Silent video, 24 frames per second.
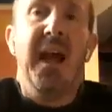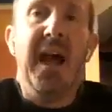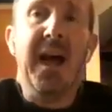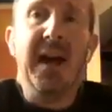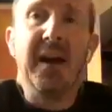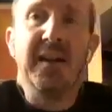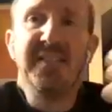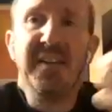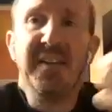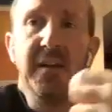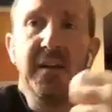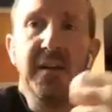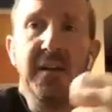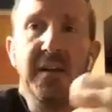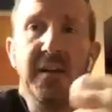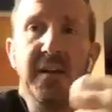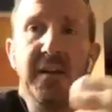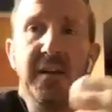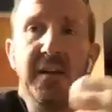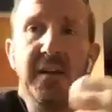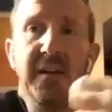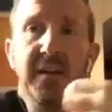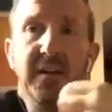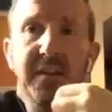Exhale,
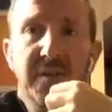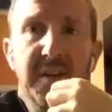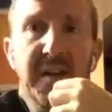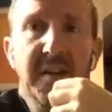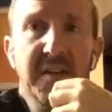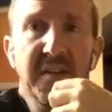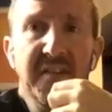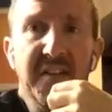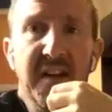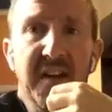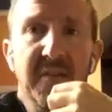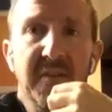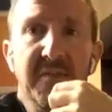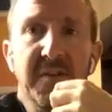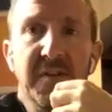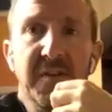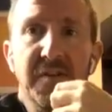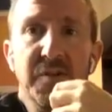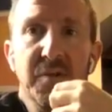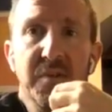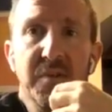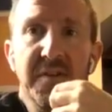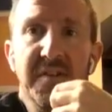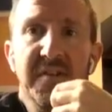let your heels
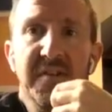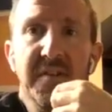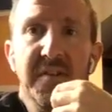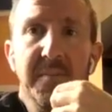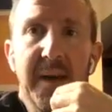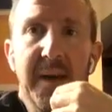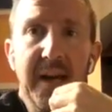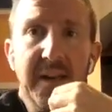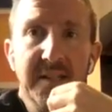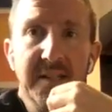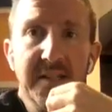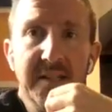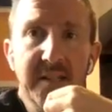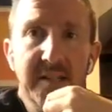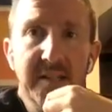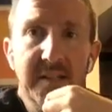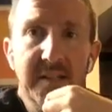soften towards your mat.